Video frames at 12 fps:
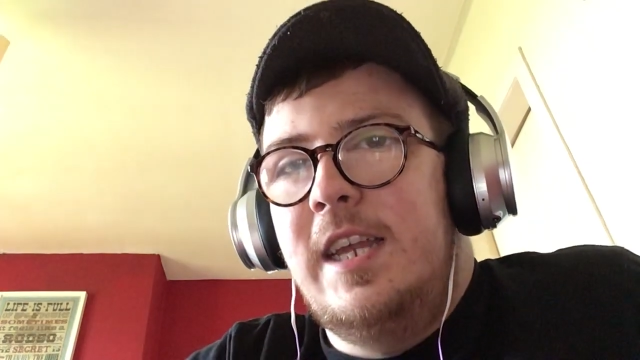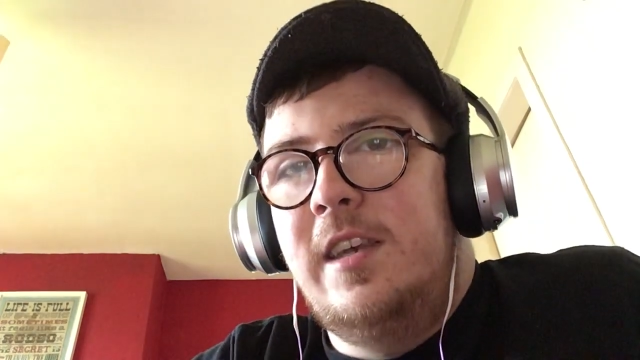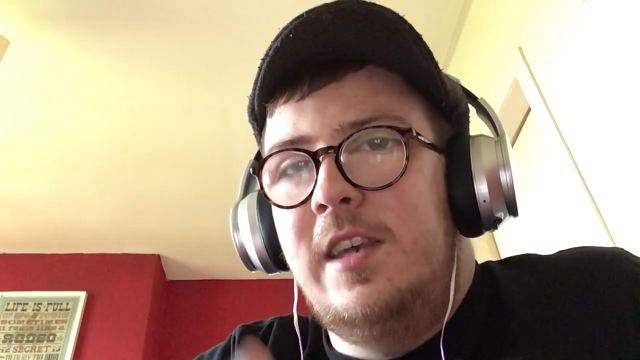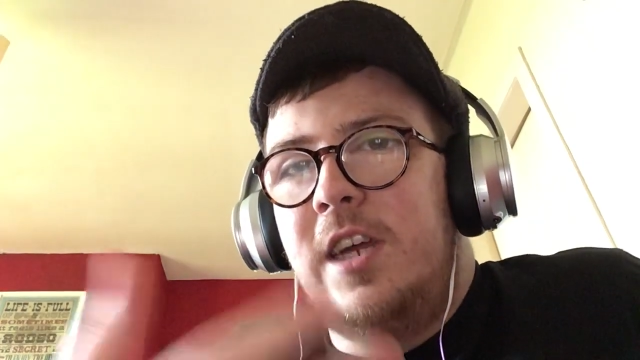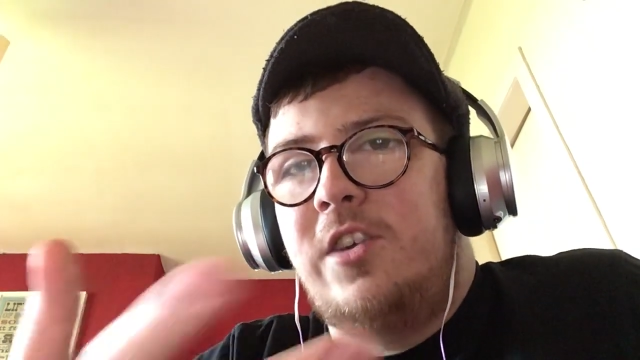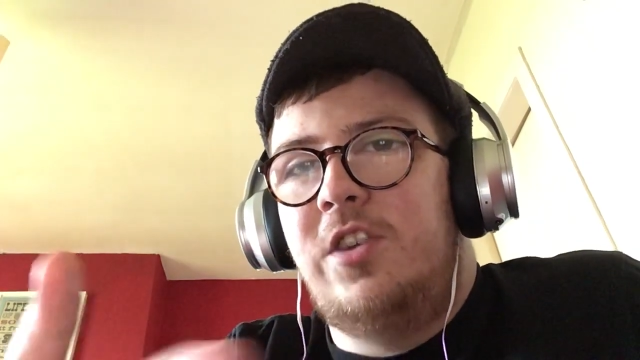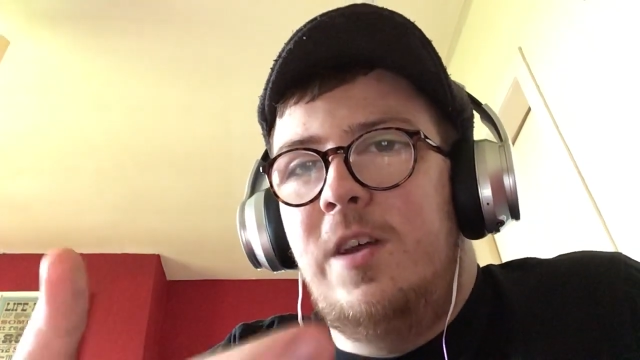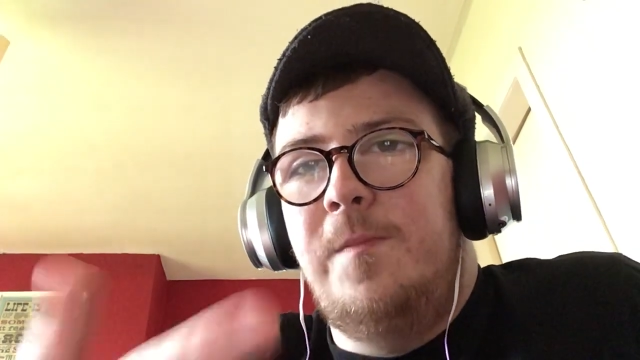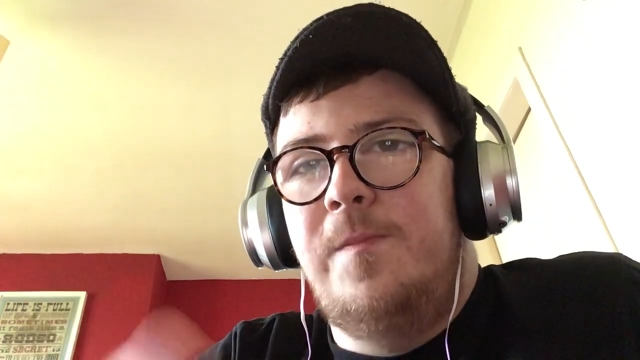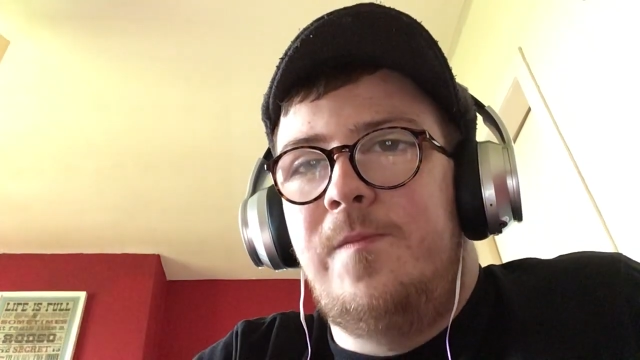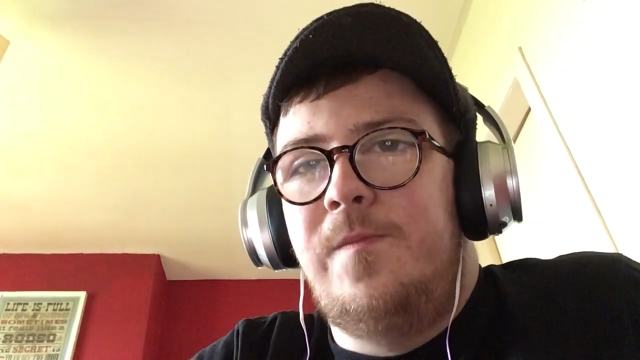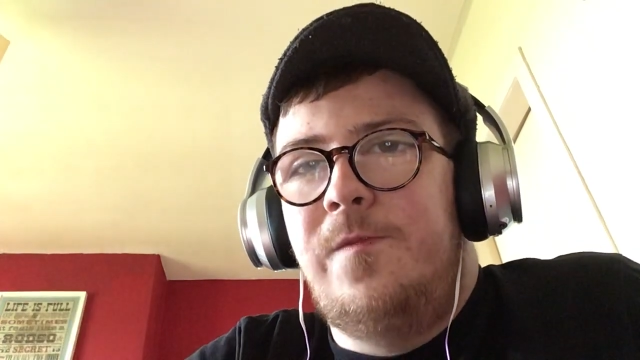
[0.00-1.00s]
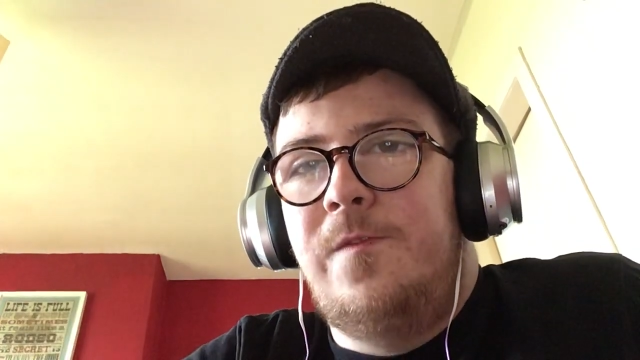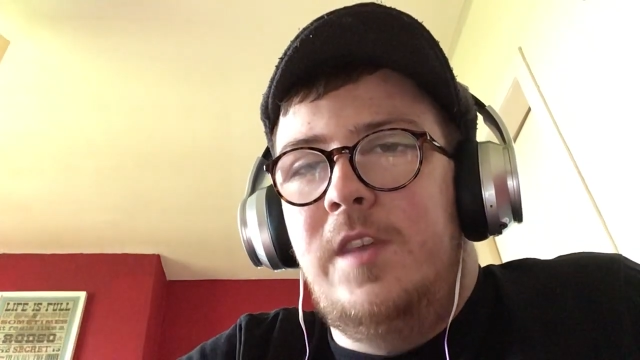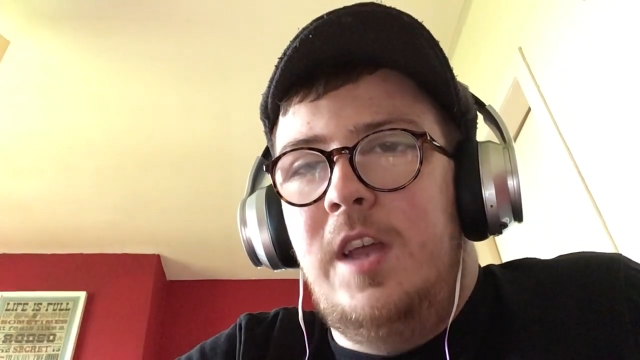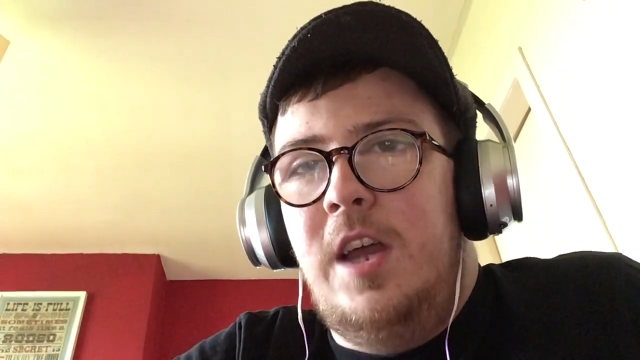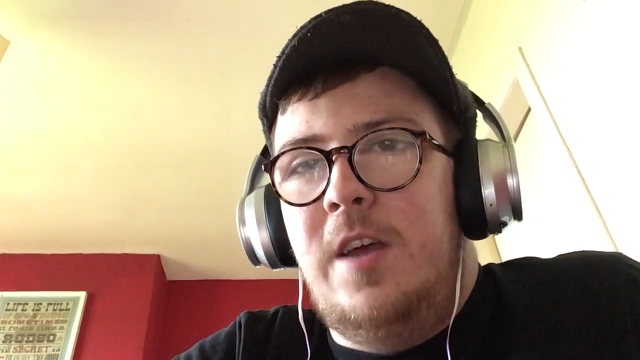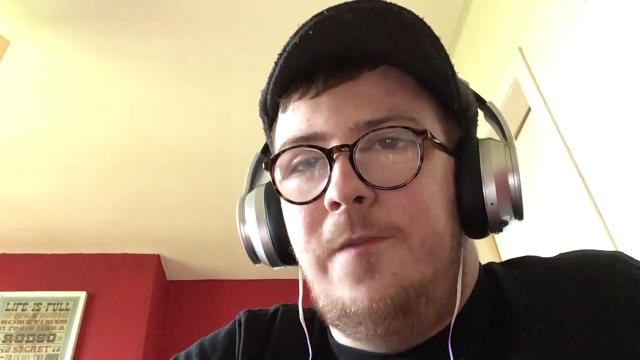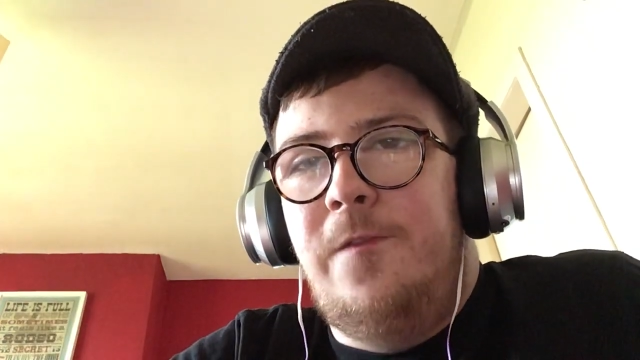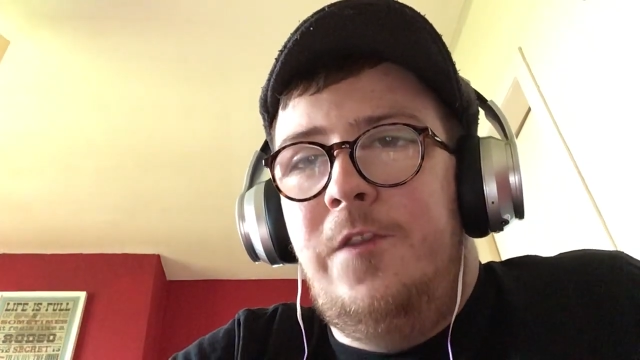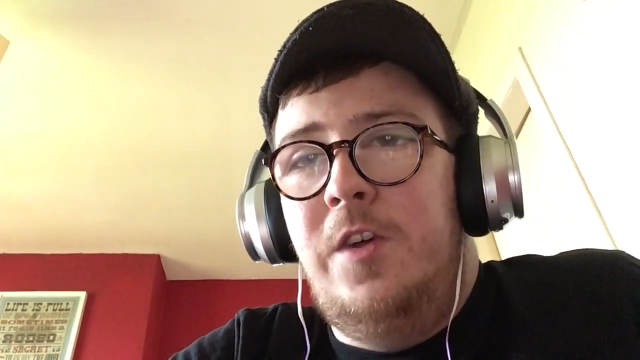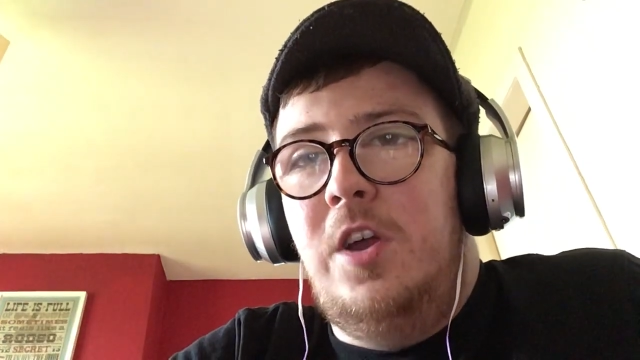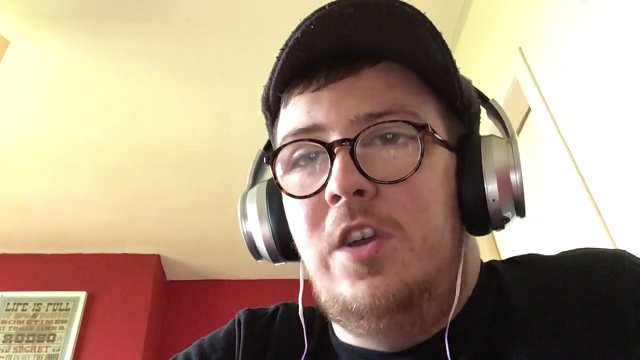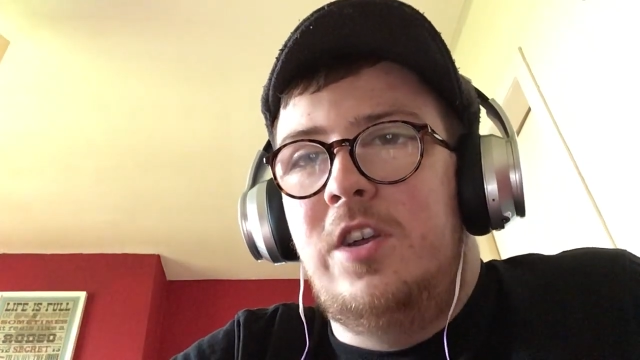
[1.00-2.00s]
neck some uh,
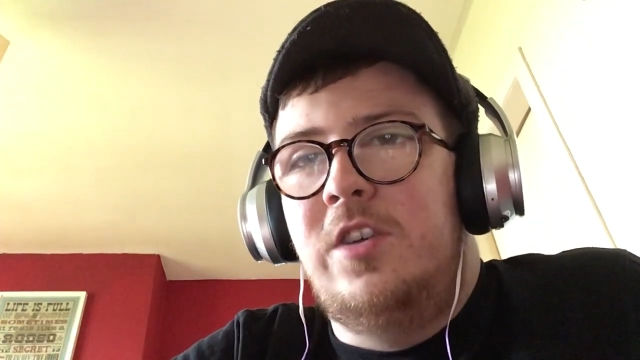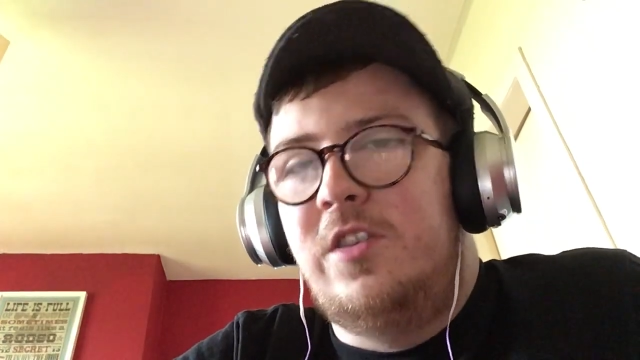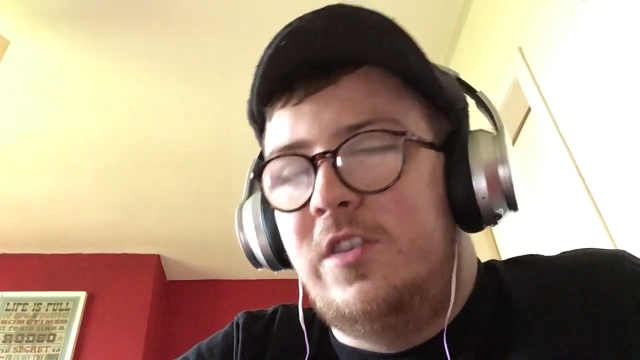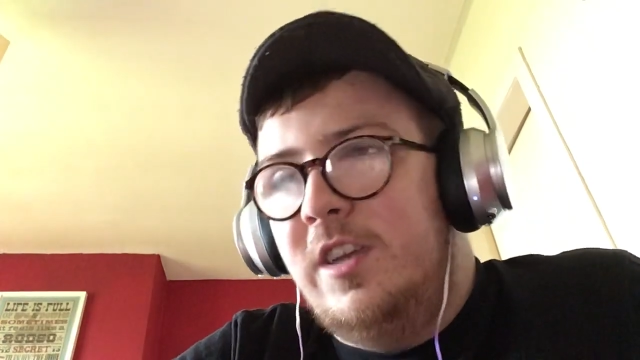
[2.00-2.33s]
and,